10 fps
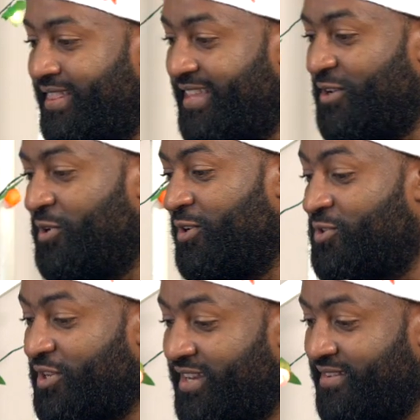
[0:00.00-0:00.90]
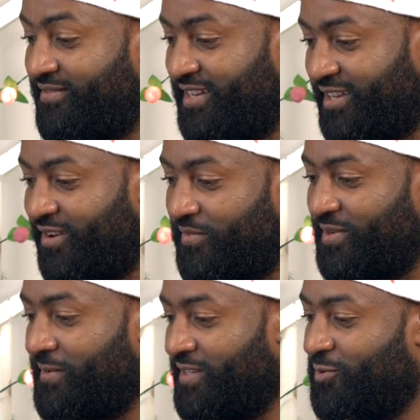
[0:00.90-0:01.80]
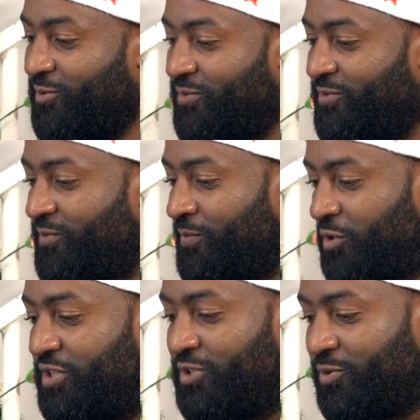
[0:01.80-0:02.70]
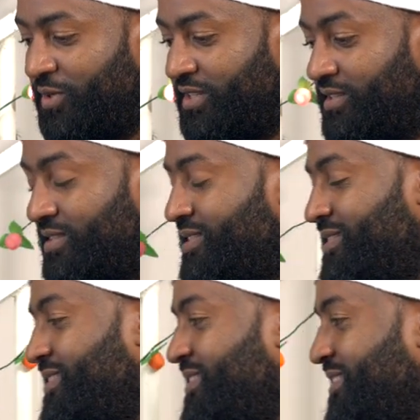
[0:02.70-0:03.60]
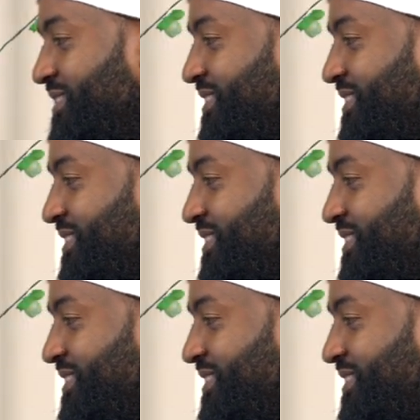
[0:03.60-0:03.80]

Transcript: And then we also have an accompaniment of potato wedges. Wow.